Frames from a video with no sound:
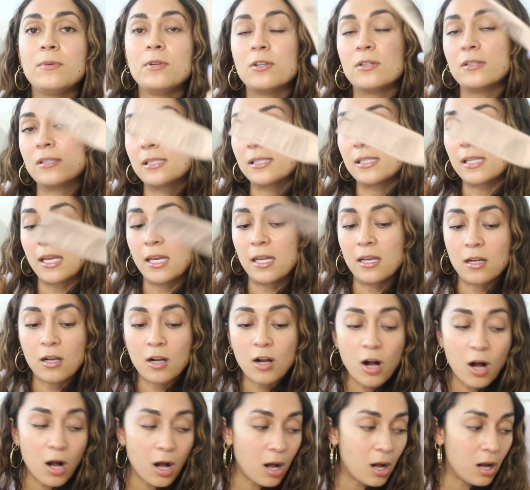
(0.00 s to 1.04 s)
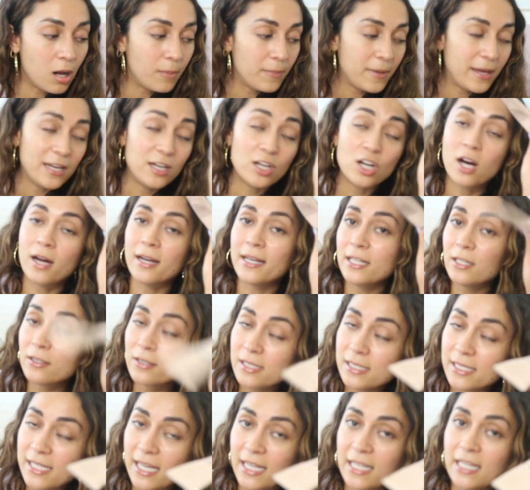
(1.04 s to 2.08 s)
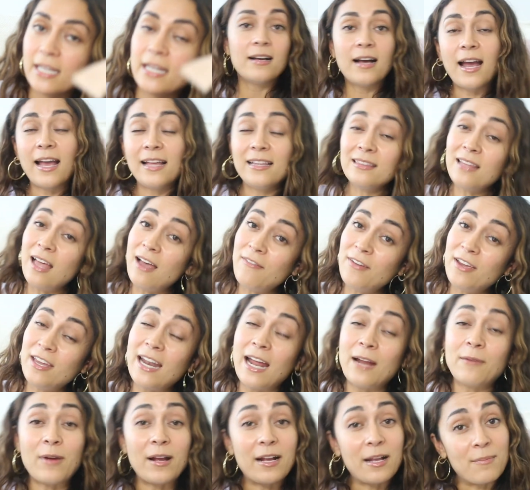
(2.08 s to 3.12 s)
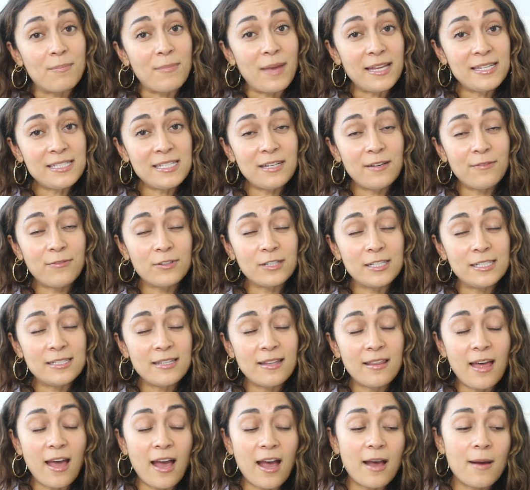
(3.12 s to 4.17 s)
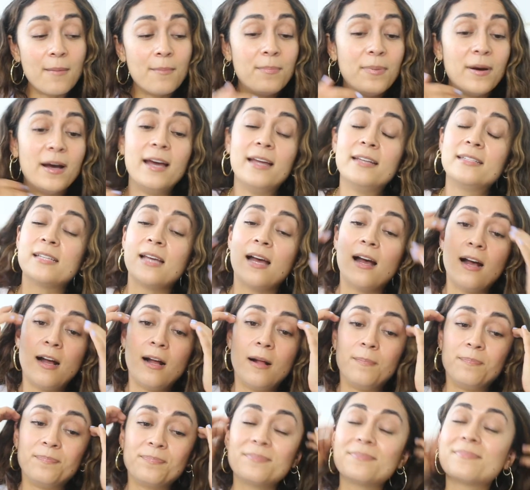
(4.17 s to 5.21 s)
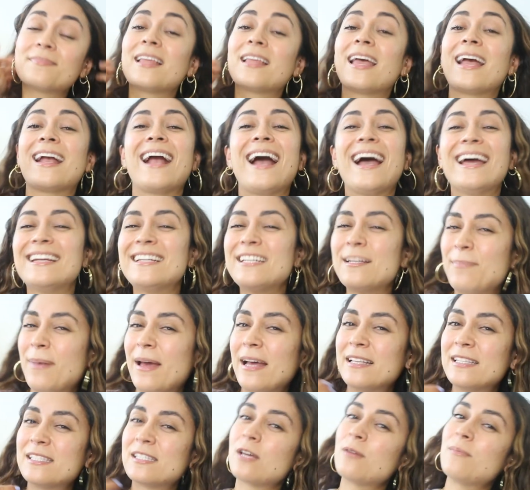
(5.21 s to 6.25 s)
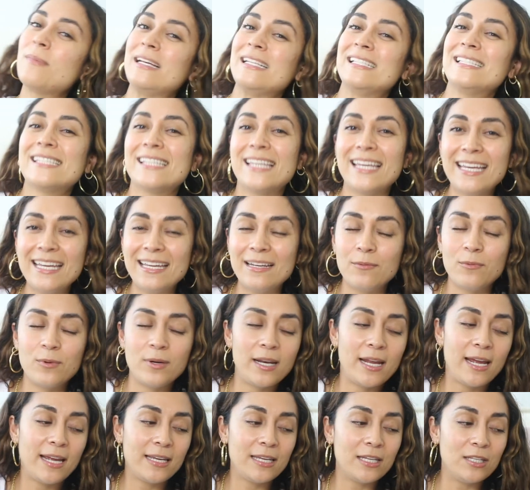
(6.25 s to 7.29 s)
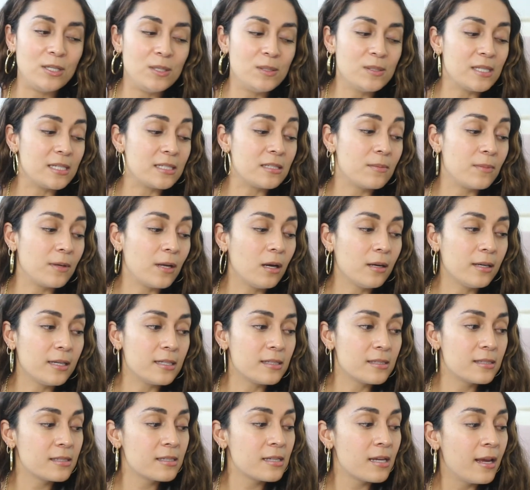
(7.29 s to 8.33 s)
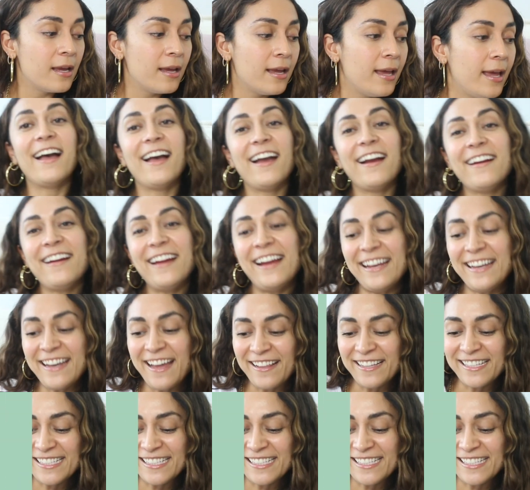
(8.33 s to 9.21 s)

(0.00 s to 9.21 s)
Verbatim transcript: your skin calm and not irritated. I love it. I recommend it if you're into that, but um kind of depends on my skin when I can use it to be honest. All right, now